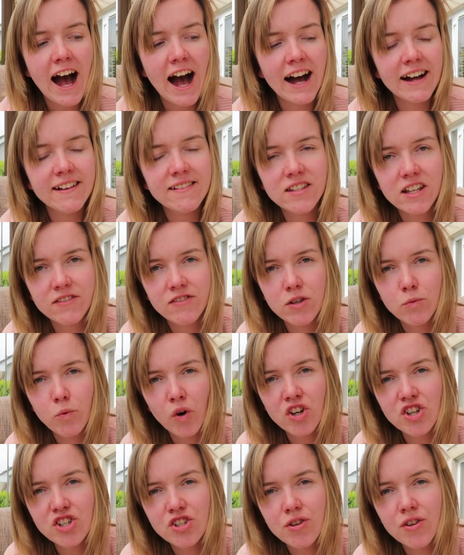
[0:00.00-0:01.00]
And if you
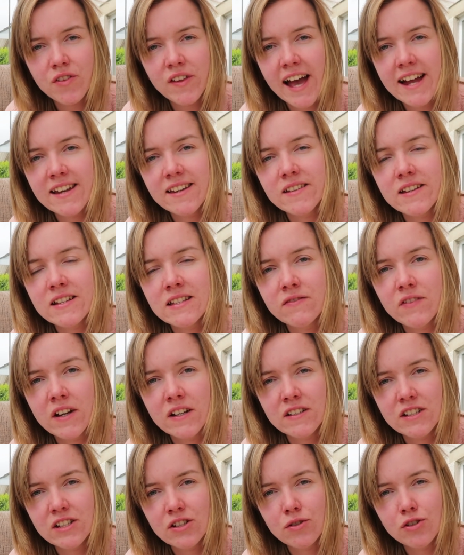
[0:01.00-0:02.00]
watch till the end of this
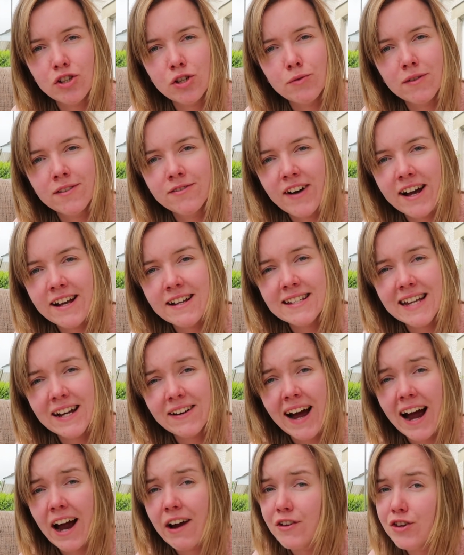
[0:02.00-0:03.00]
video, you will find
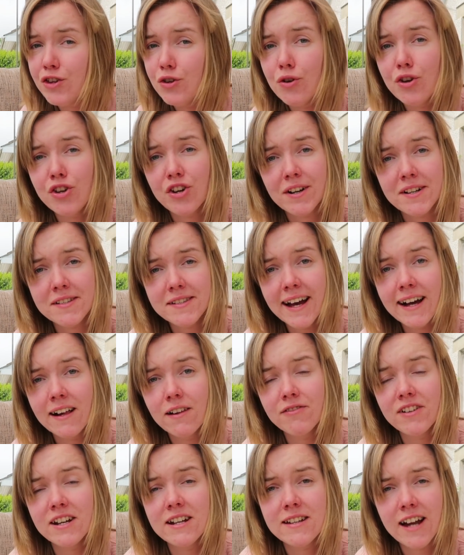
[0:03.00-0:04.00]
out how you
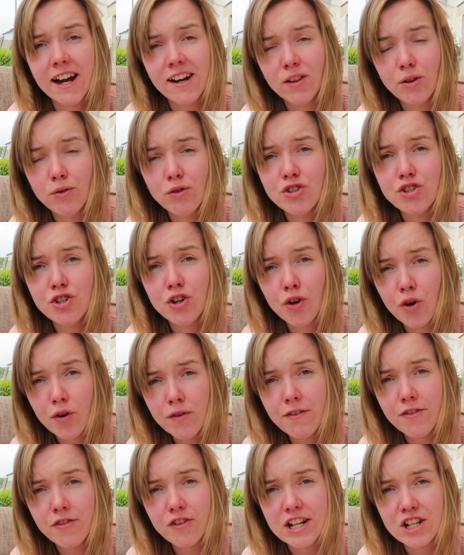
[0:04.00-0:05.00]
yourself can download your
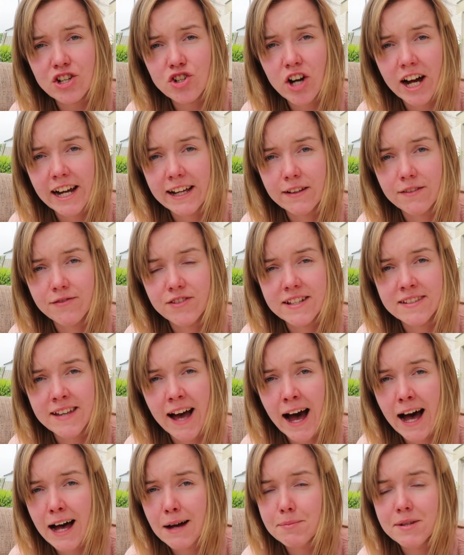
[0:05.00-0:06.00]
own free trial of this
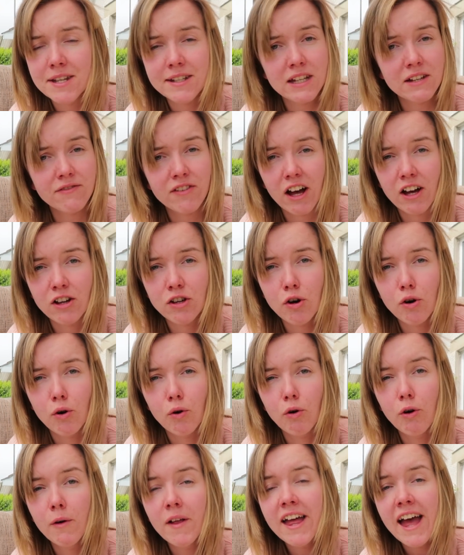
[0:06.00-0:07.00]
app to give it a
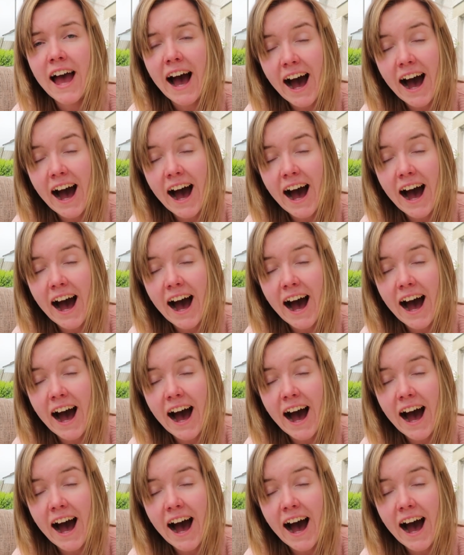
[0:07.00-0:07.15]
go.